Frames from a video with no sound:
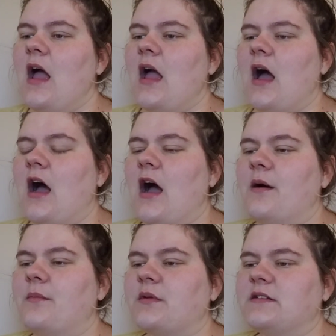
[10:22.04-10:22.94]

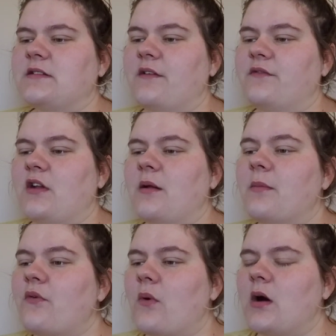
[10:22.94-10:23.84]
because I've done it
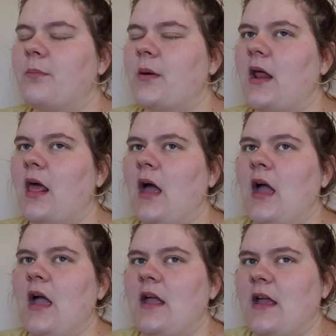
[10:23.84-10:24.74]
before, but
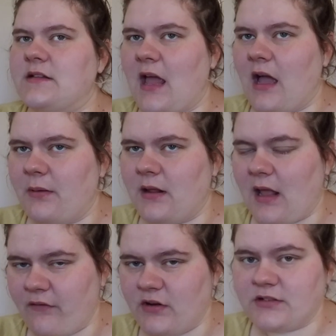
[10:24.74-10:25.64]
it's happening
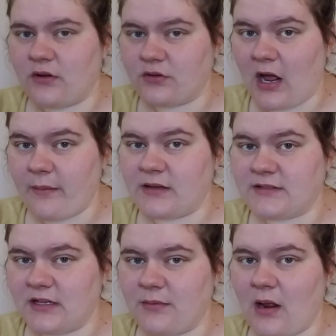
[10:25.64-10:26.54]
every single time I
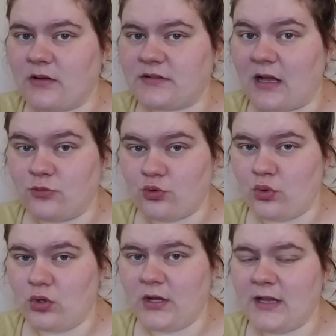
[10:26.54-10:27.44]
sleep now as I'm
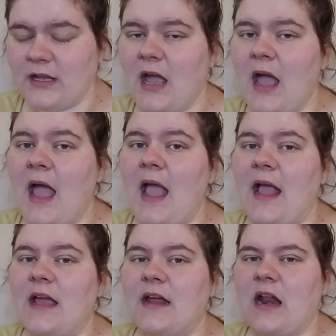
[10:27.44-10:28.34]
drooling.
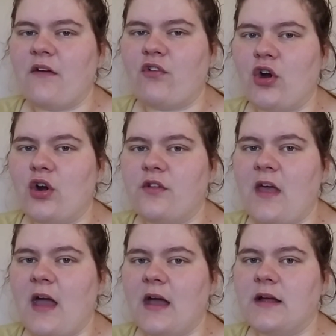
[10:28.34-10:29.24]
And I've heard
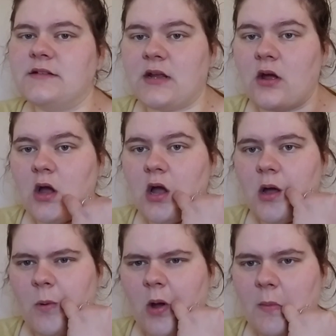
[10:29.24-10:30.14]
that
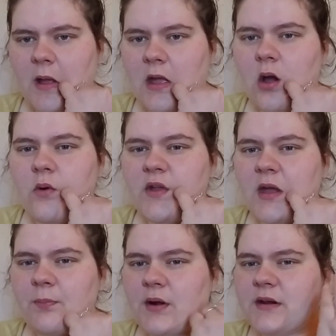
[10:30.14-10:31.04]
on my
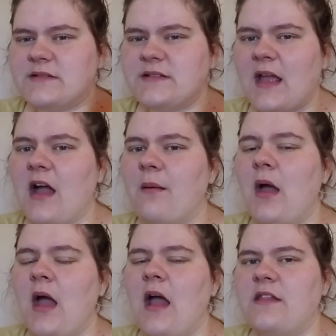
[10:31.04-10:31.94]
Ovia pregnancy app,
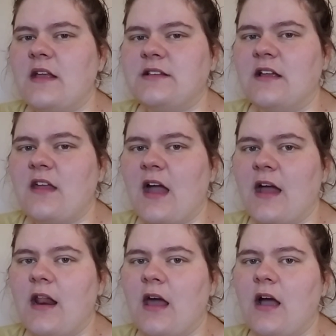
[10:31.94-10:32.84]
they said
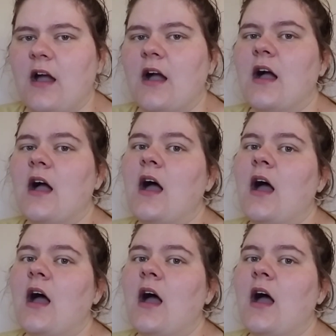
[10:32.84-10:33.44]
that